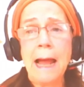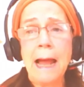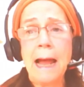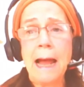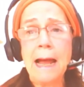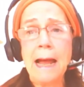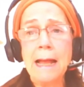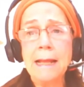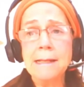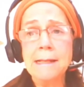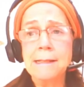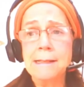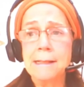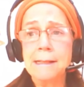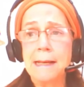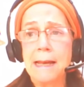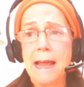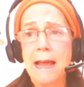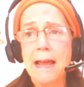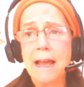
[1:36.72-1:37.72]
I did
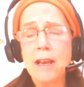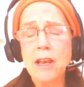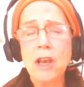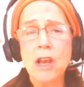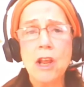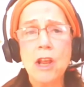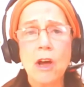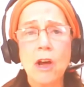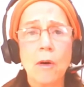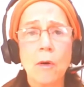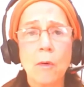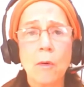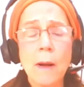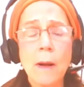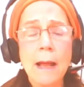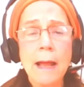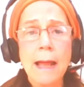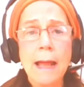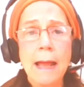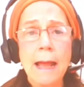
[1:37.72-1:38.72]
not know
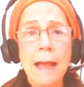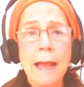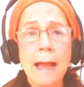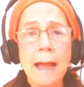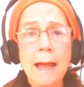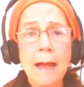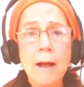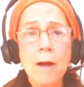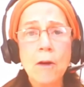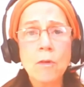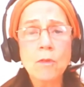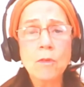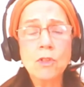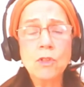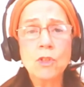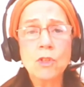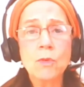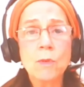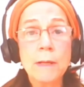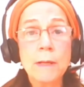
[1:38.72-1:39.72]
how
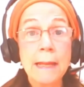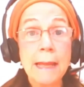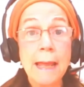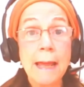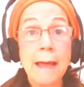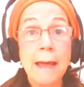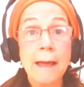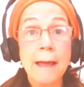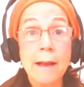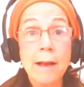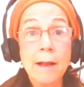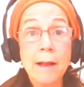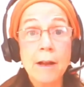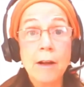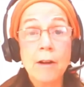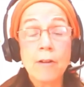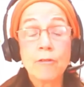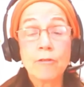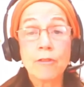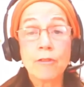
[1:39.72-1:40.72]
to get
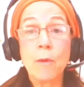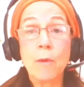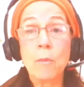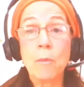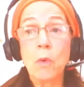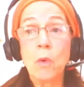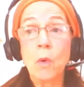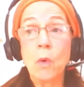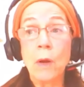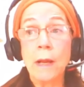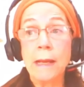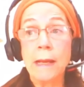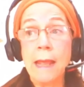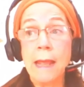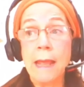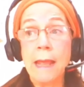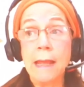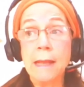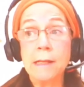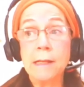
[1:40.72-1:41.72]
from point
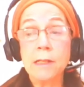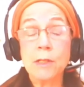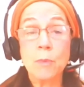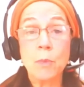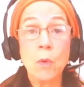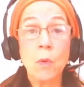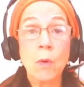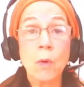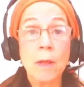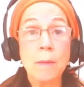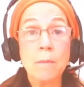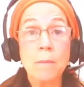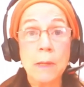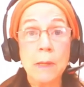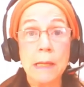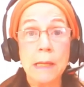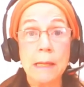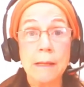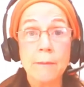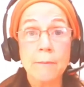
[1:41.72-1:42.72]
A to point
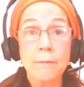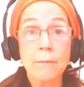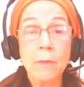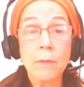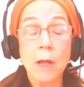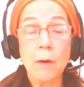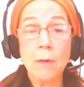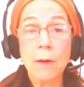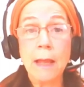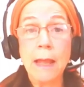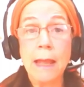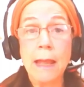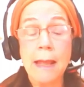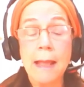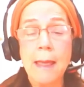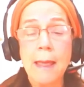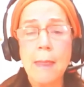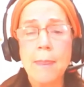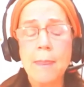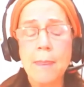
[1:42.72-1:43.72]
B. Okay,
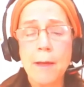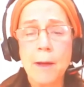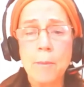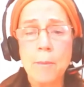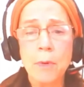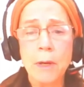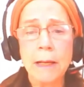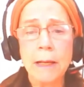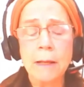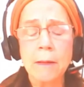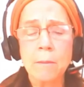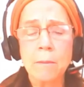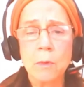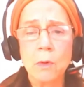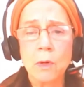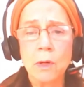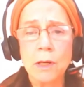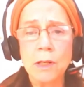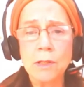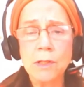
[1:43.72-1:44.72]
in the brick and
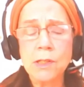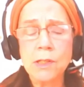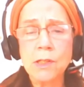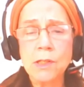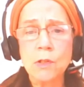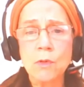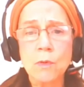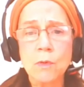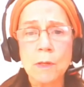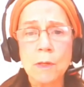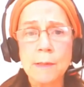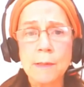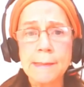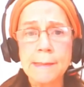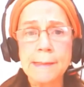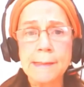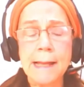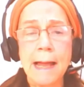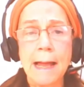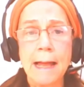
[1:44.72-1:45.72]
mortar
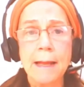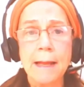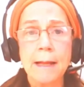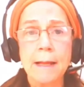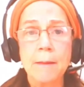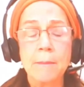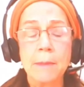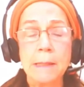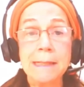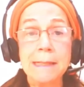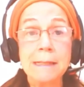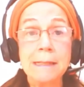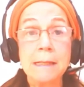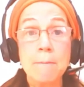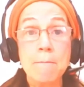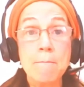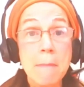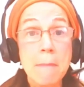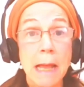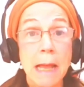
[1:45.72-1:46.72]
schools, I am a
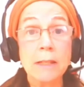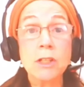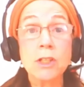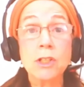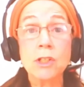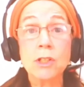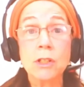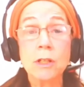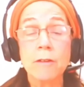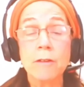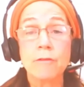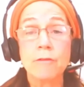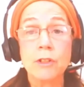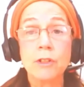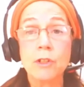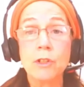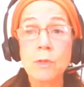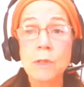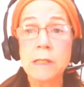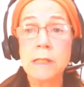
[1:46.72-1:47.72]
mentor of
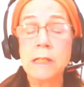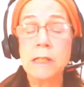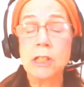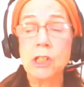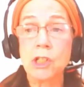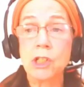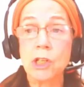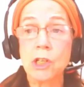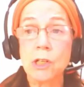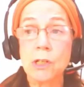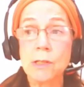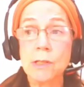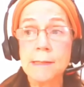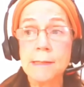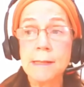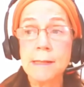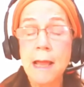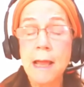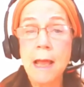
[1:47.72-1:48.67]
new teachers,